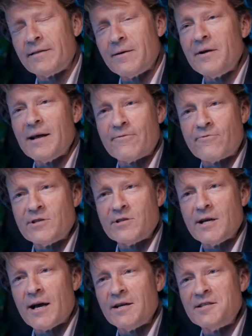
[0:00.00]
them at every
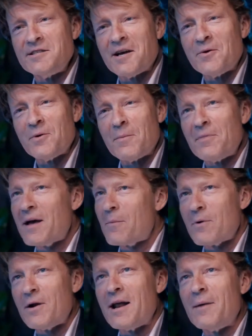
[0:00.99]
stage. So that
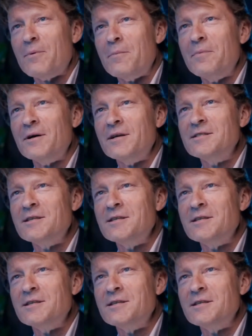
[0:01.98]
won't happen. But